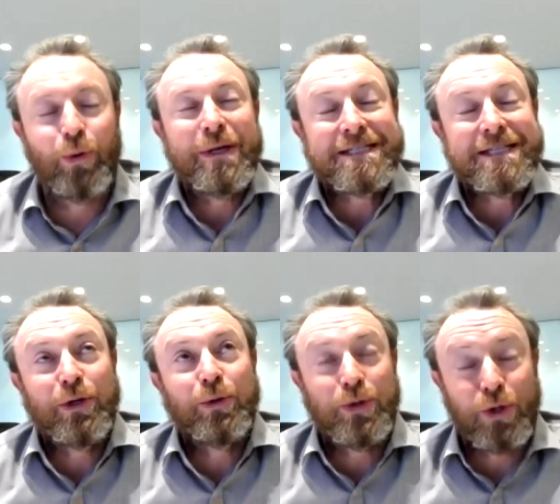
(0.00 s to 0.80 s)
is the
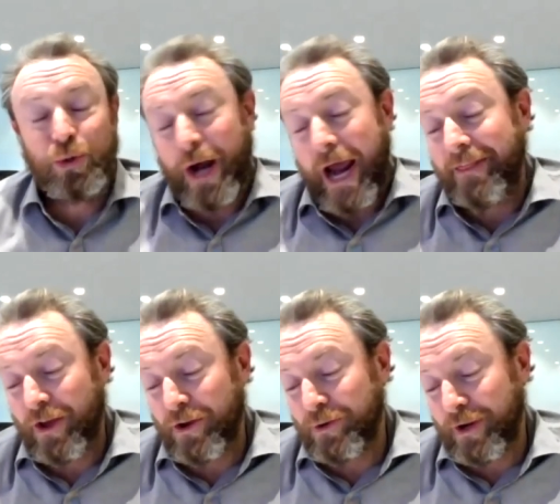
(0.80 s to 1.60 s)
who's who at
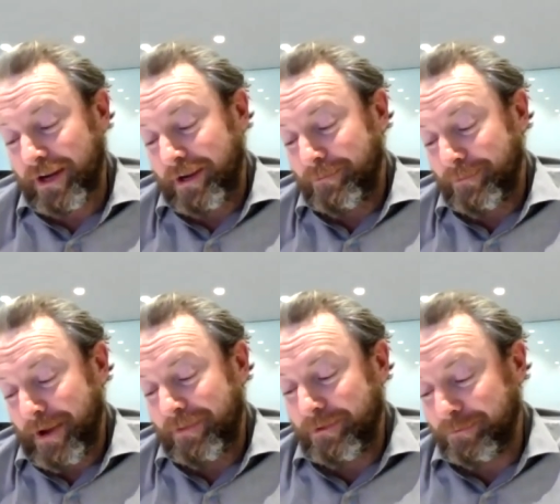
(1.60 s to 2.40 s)

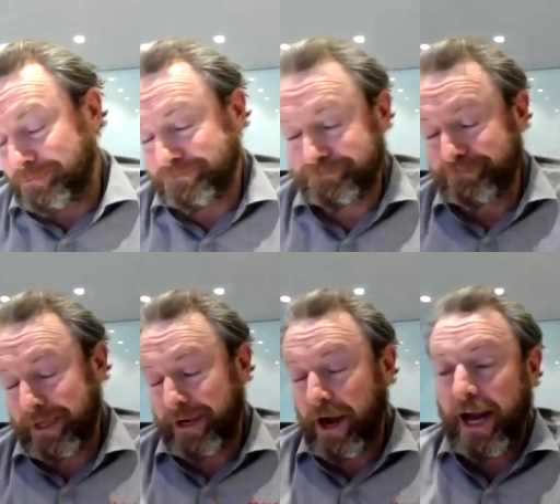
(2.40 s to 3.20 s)
the
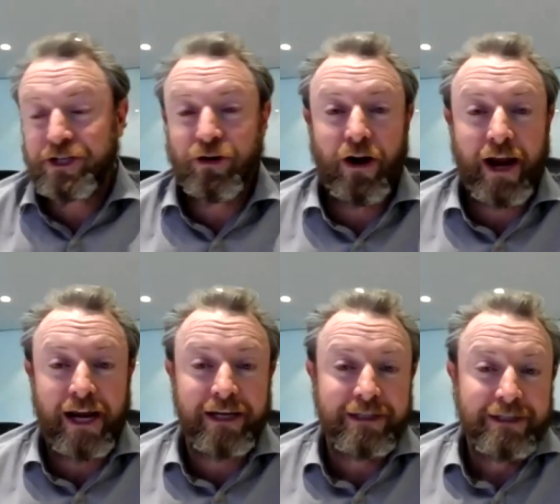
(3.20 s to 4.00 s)

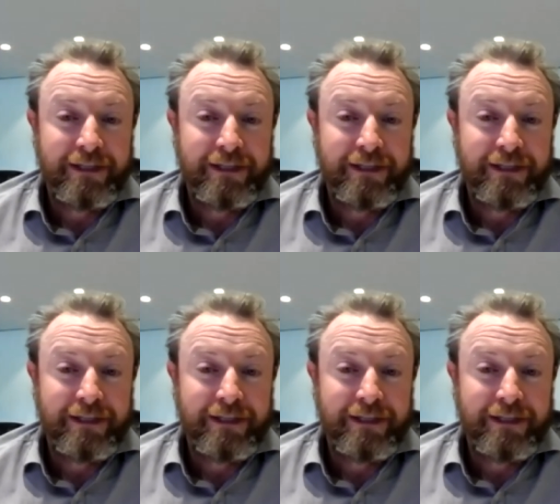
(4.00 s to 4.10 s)
HRIA.